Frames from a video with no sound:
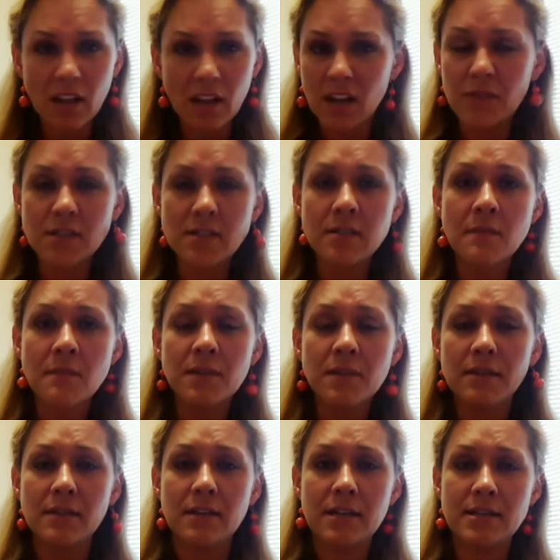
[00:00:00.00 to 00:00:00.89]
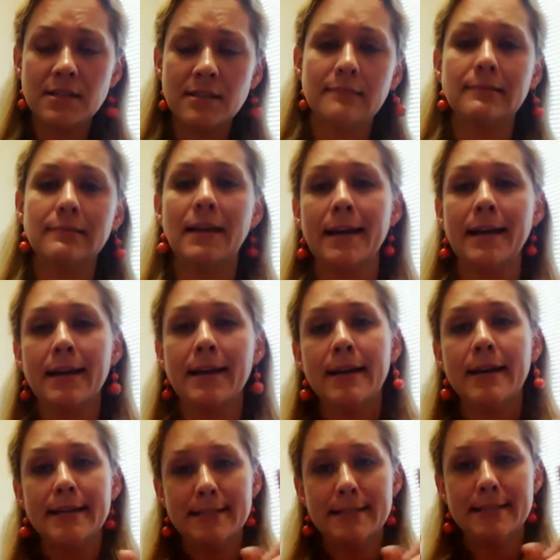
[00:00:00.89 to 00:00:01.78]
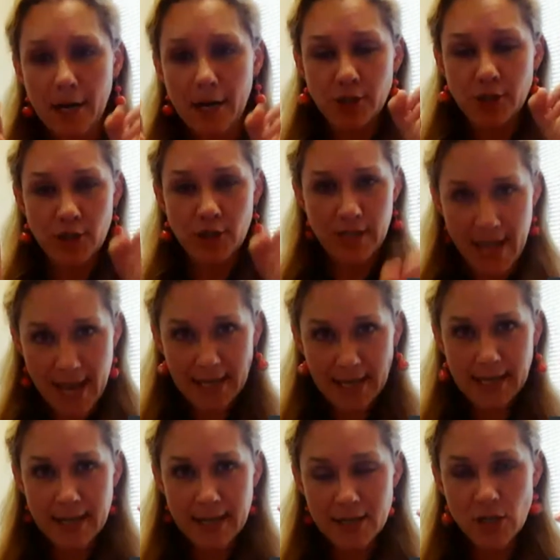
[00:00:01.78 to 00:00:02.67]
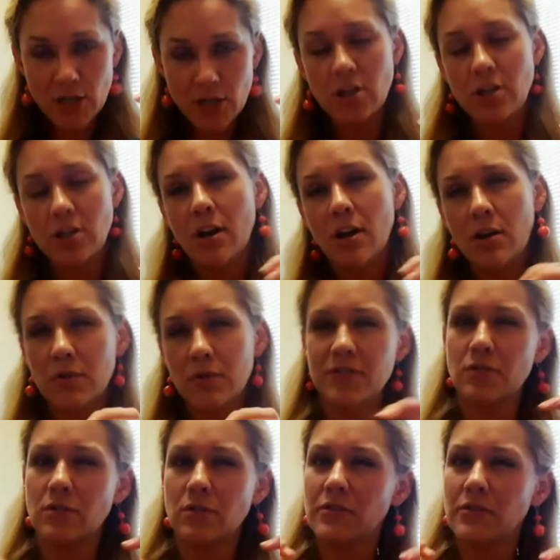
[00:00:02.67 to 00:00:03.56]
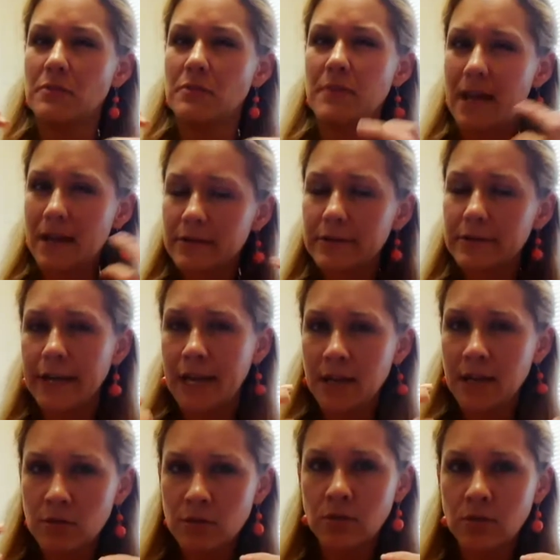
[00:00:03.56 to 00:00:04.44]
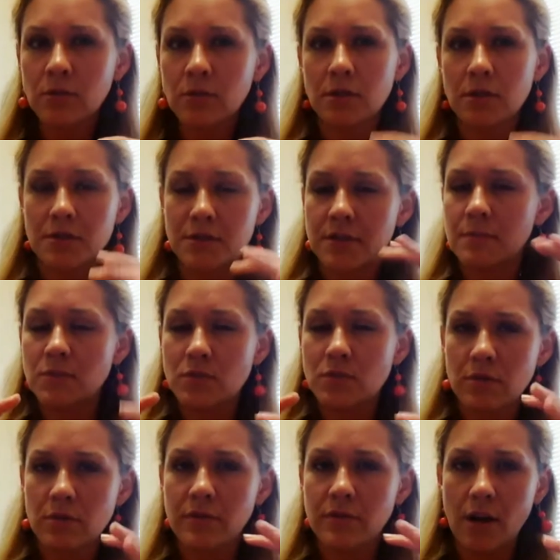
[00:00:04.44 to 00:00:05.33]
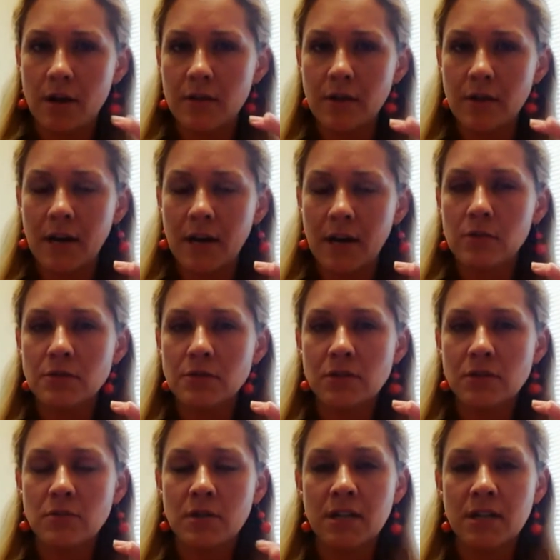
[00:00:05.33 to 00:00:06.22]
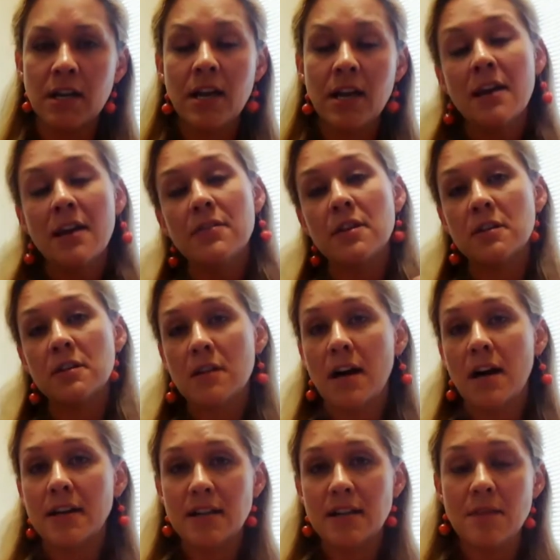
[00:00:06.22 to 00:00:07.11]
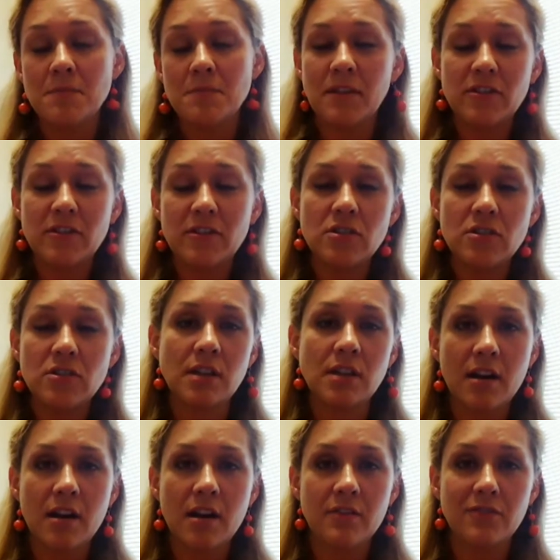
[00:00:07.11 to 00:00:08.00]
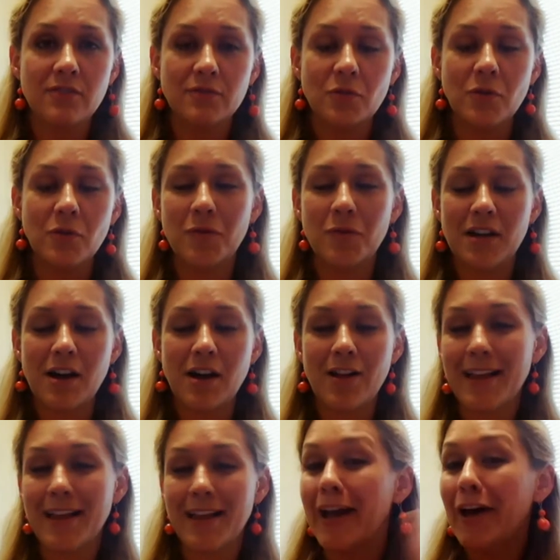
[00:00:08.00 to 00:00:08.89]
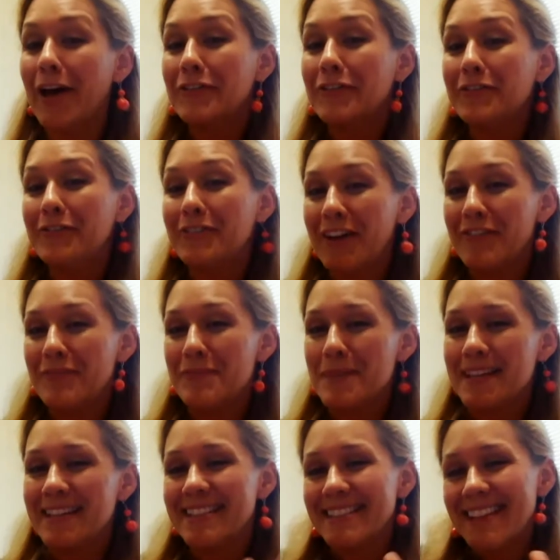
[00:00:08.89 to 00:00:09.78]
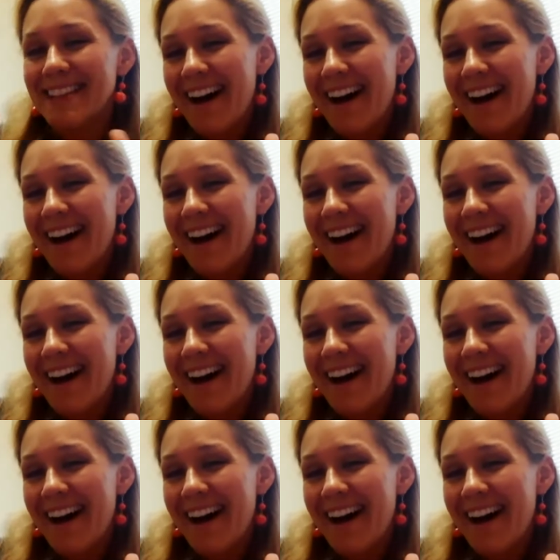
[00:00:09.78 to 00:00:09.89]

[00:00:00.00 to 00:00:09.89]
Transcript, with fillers: if it's something that isn't like Dr. Katy-ish, you know, with sort of a medical angle or some sort of other angle to it, then a lot of times if it's just kind of what we call a fluff piece,